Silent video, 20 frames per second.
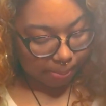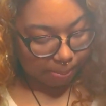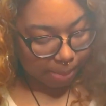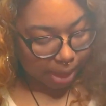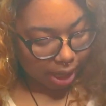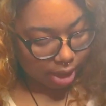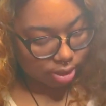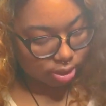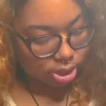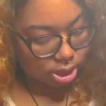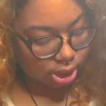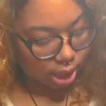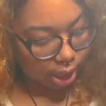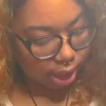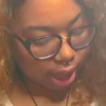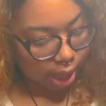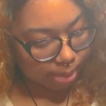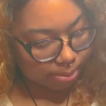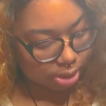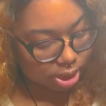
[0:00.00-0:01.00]
pouch
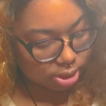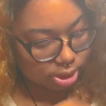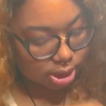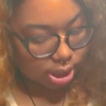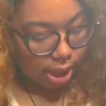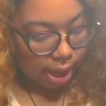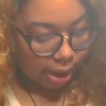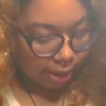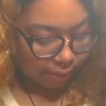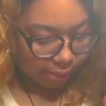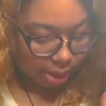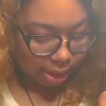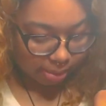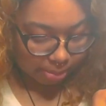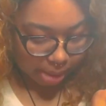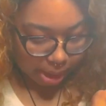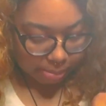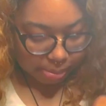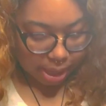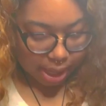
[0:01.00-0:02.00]
like i'm used to having
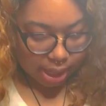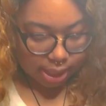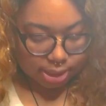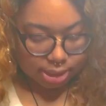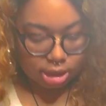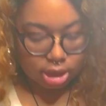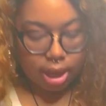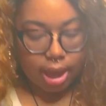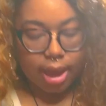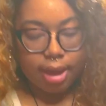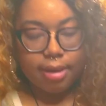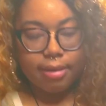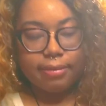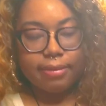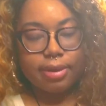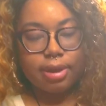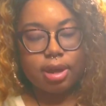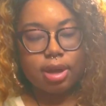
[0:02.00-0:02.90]
my bags have